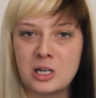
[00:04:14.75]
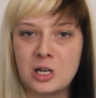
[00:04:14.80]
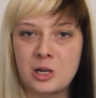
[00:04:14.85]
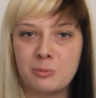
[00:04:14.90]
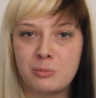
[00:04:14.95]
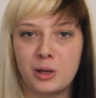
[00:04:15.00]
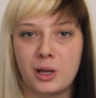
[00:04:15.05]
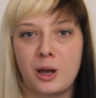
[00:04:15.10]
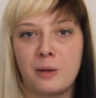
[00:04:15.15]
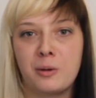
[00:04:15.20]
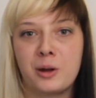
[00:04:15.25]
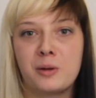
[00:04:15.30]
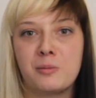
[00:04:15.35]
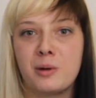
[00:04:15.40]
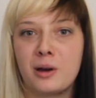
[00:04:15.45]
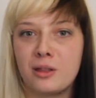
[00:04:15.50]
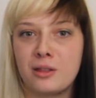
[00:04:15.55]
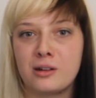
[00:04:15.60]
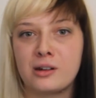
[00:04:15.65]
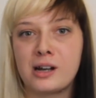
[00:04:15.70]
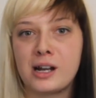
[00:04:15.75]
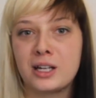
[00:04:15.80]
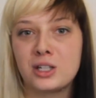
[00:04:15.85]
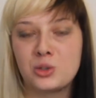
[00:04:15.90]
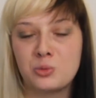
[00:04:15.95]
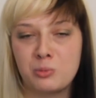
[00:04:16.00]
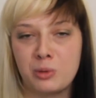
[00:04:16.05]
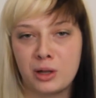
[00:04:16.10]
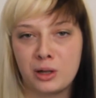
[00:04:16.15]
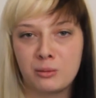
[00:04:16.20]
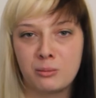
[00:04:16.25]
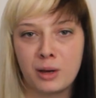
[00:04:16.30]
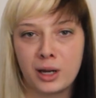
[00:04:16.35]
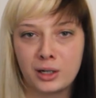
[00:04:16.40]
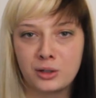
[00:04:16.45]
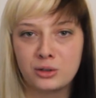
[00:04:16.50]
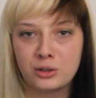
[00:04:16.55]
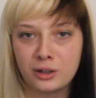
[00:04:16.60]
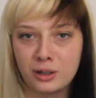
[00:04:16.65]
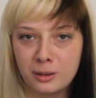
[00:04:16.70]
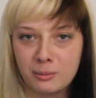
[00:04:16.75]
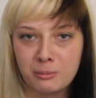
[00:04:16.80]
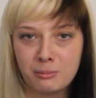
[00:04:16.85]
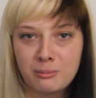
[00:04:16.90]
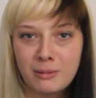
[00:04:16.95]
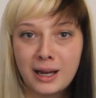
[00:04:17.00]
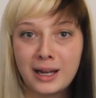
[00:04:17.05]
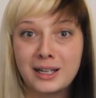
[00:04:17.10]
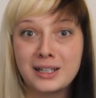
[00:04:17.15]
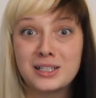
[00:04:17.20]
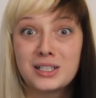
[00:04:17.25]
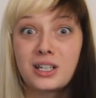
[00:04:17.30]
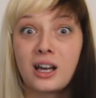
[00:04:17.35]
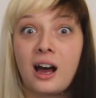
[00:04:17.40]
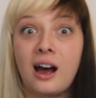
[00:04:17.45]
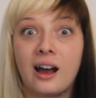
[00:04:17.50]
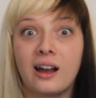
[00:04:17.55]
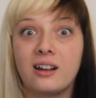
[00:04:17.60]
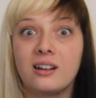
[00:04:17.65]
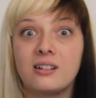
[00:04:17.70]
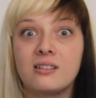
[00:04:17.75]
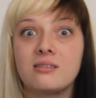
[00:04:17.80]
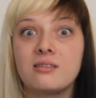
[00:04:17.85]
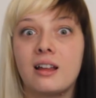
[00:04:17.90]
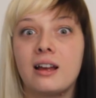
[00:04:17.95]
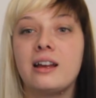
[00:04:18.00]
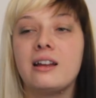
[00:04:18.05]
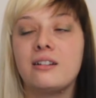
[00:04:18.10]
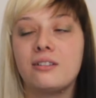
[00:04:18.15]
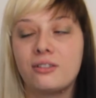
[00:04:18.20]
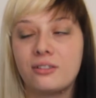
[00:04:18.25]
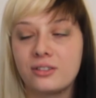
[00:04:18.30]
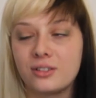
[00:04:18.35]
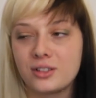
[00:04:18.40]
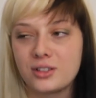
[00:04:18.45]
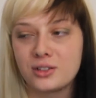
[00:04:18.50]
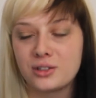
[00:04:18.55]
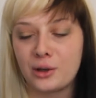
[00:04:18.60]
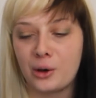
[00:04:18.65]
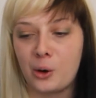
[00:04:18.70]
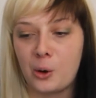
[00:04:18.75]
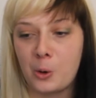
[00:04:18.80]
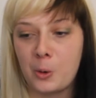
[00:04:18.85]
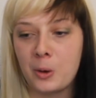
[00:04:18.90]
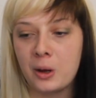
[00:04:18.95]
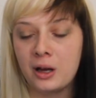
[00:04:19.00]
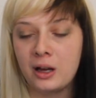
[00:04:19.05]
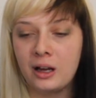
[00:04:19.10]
becoming a mother has been my dream my entire life, so